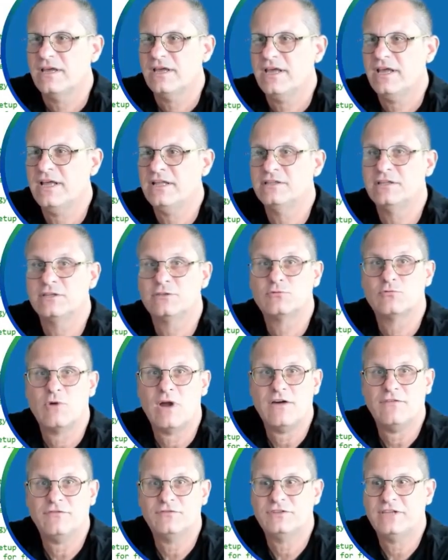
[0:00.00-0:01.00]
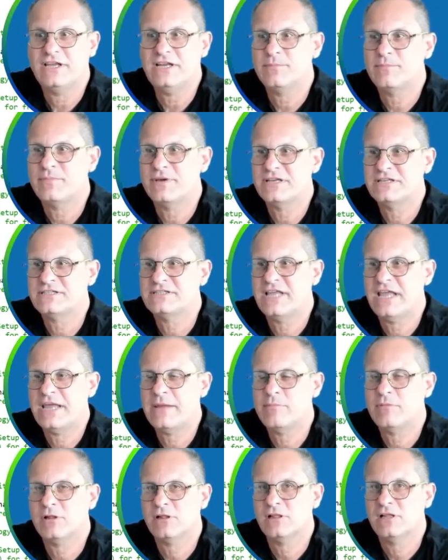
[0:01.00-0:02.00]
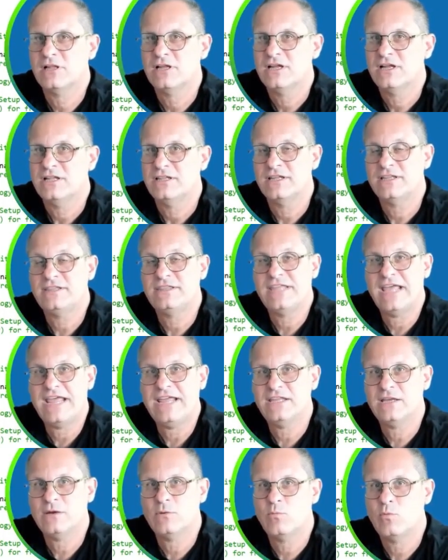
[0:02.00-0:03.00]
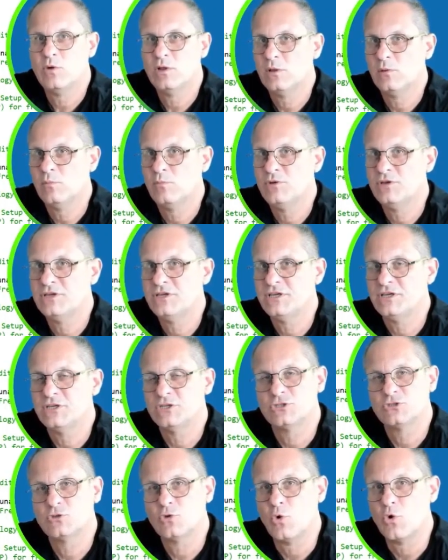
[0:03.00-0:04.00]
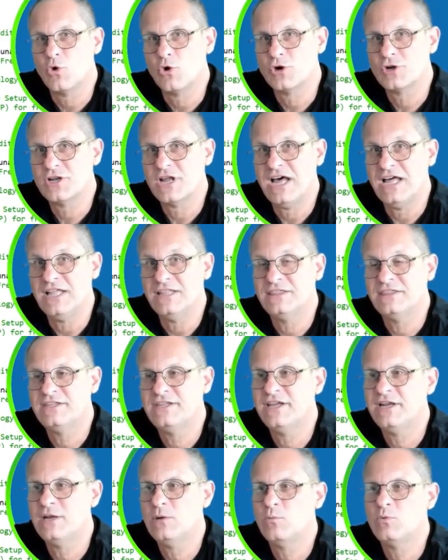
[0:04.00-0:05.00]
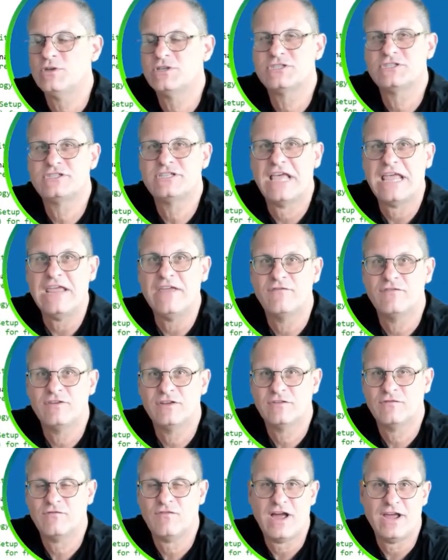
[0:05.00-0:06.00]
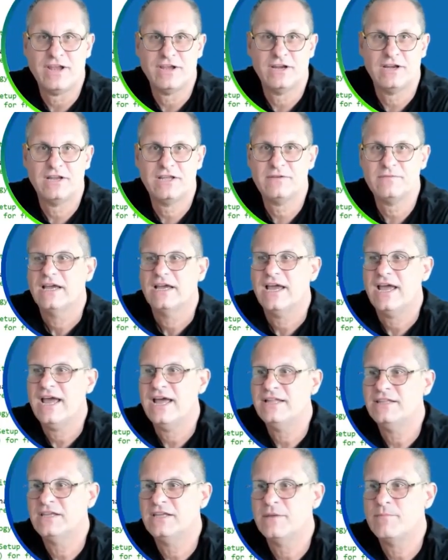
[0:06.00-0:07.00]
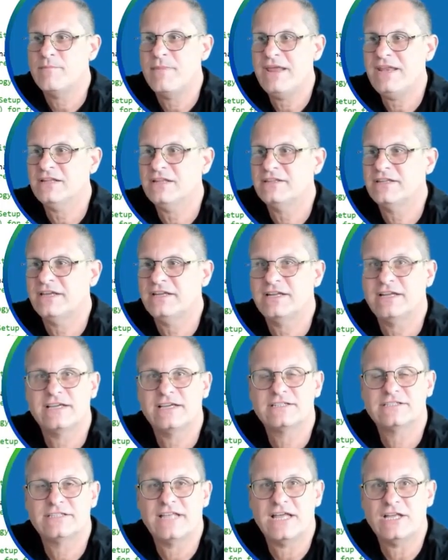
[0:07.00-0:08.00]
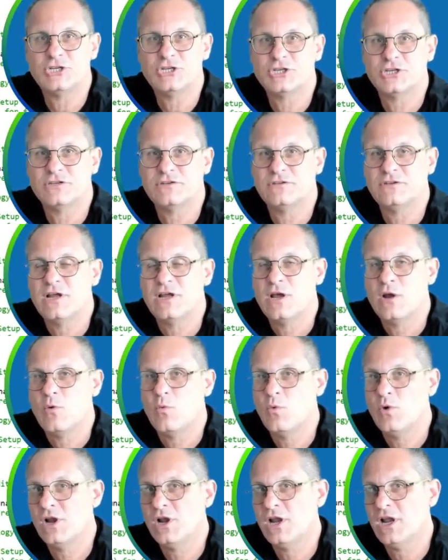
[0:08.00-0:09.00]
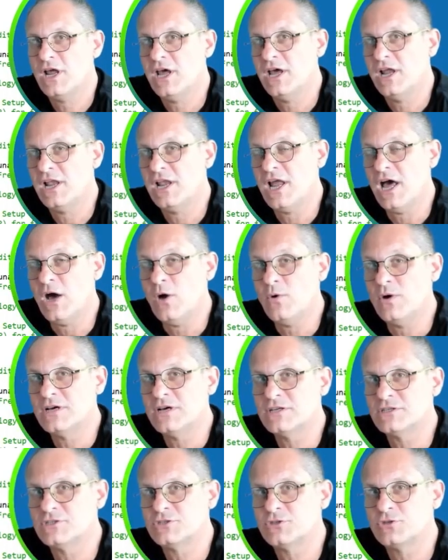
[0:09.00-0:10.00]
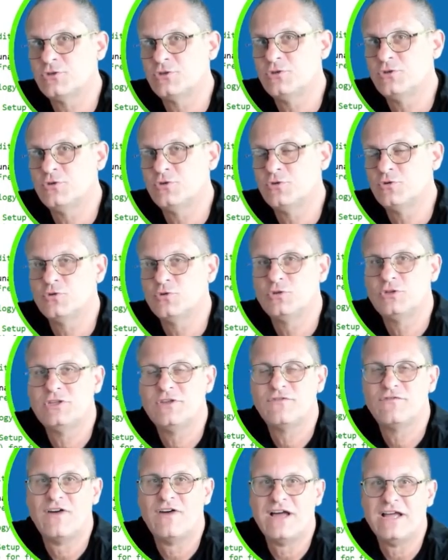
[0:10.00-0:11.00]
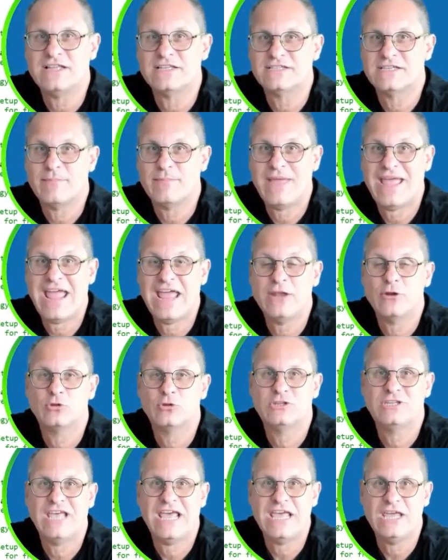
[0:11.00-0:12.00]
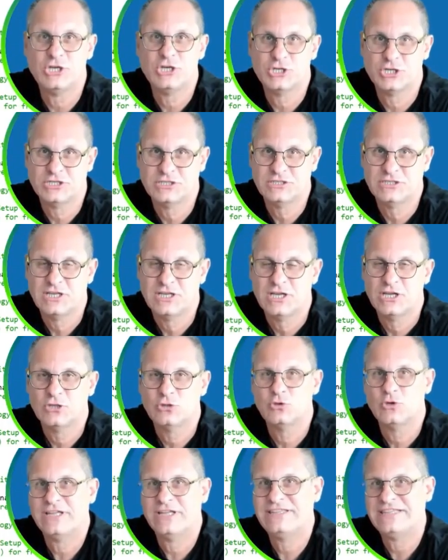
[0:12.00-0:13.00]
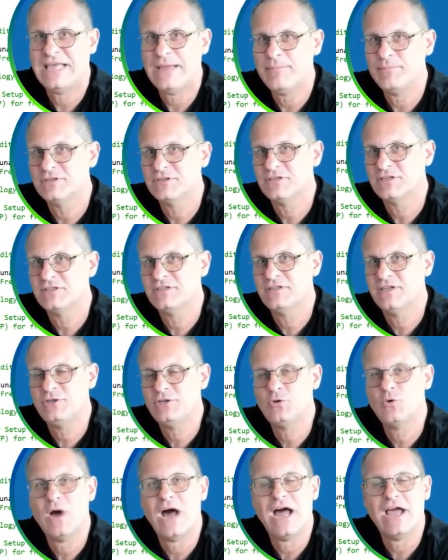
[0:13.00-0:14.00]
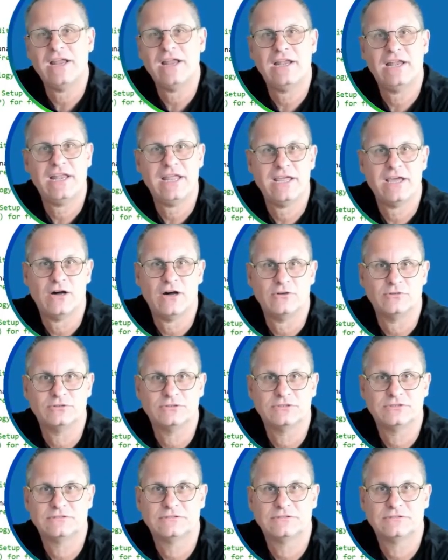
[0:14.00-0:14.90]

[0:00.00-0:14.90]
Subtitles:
In the draft database table, the data will be stored until we save it finally. And the metadata extension will allow us to define some annotation to adapt the UI layout.